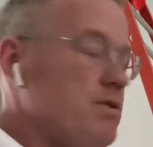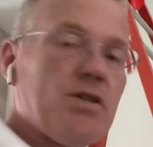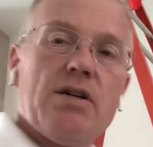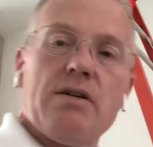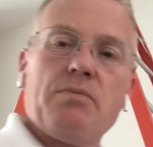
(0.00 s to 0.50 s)

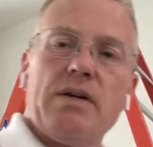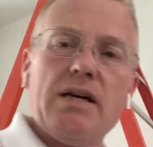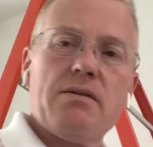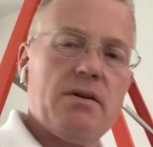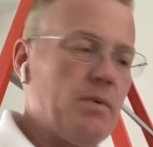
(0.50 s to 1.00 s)
good. We're
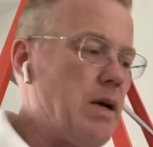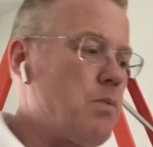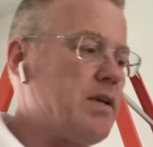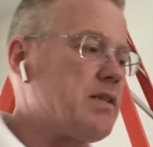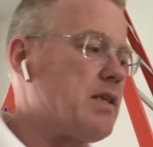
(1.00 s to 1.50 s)
not
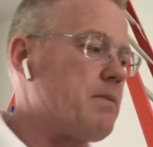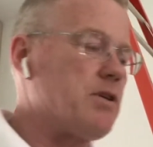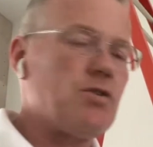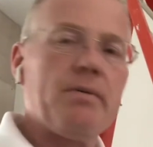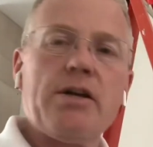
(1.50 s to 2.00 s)
wasting that much. So
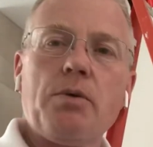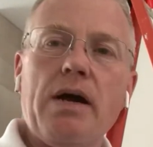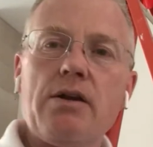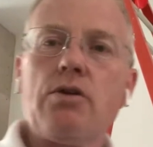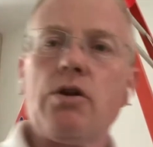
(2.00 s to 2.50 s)
I'm going to go out
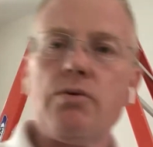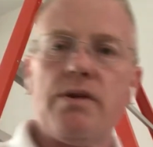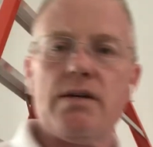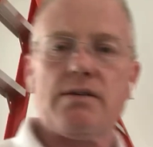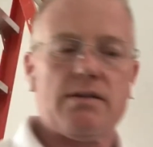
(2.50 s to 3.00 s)
and glue
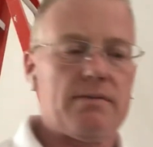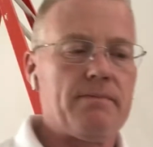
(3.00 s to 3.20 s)
this.